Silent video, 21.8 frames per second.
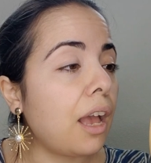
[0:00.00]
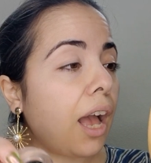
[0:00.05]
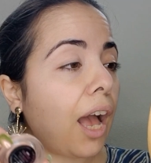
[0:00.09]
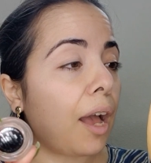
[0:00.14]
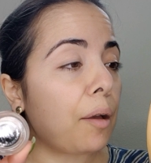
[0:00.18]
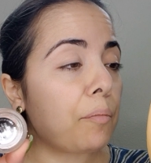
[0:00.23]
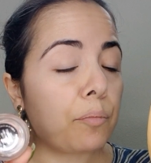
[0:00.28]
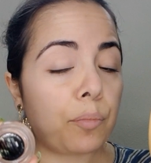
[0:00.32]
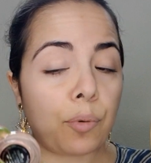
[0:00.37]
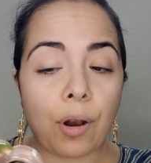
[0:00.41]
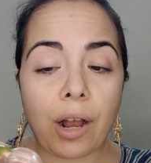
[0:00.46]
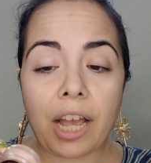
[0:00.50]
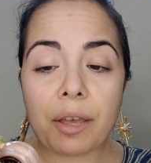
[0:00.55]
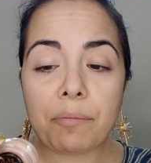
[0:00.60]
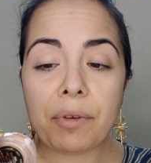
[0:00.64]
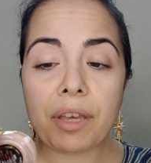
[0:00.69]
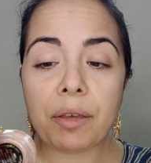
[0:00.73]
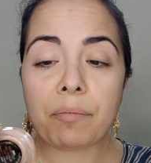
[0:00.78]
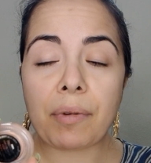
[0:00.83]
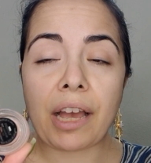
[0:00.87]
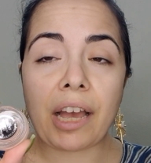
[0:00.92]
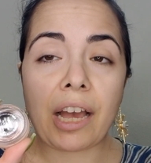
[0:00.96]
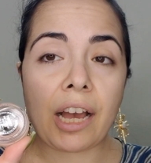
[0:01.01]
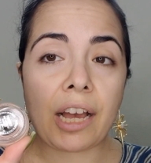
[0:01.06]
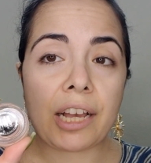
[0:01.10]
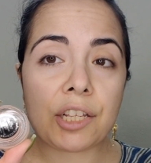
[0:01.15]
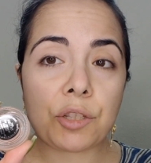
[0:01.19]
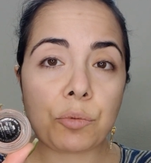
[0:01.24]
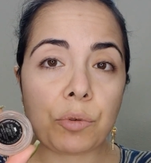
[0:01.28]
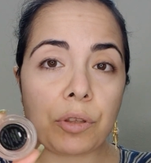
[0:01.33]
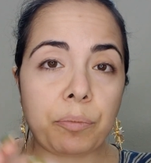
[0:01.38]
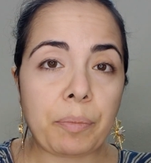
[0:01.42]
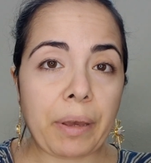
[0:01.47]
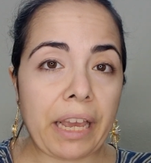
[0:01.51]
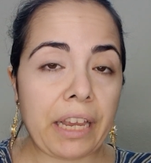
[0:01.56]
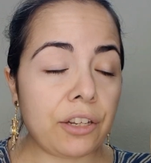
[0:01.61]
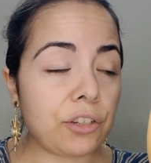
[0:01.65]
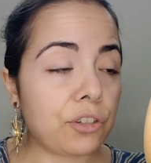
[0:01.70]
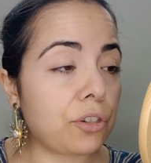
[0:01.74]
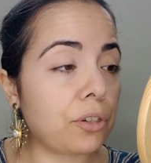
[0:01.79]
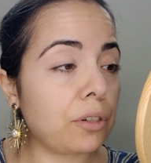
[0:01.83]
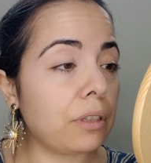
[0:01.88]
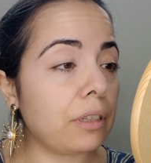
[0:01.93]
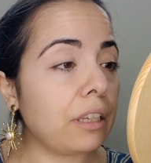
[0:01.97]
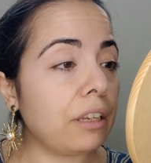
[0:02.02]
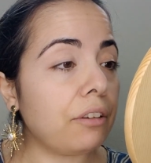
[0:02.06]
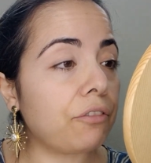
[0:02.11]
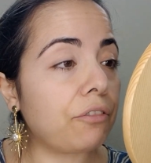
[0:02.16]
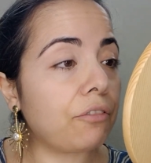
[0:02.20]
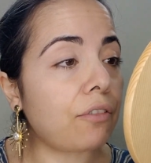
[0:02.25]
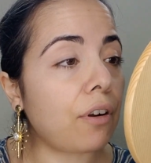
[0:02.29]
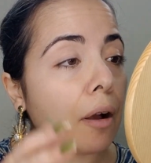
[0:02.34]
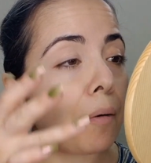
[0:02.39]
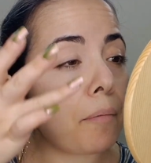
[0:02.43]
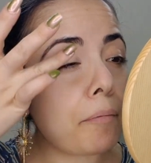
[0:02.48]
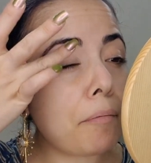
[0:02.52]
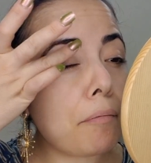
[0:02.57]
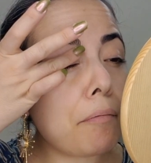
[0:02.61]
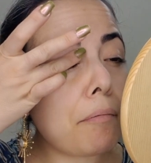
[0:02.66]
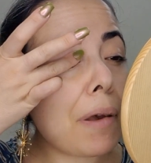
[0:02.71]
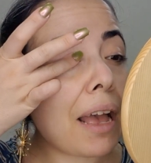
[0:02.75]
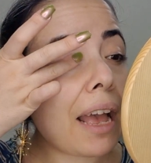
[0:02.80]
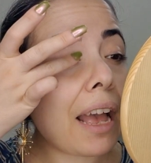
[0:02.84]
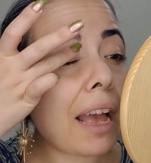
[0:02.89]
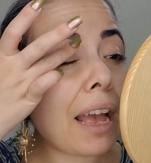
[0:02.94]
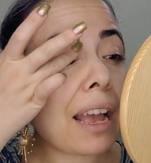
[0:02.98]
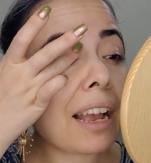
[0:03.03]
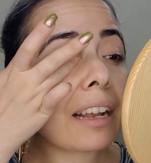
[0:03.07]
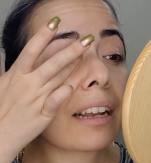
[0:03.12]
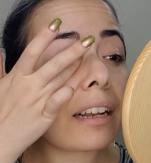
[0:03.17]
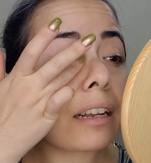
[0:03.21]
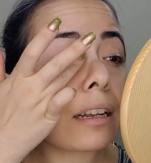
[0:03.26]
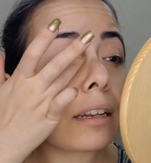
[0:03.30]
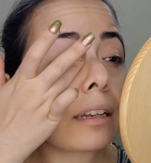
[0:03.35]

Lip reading: I'm priming my eyes with Painterly from MAC.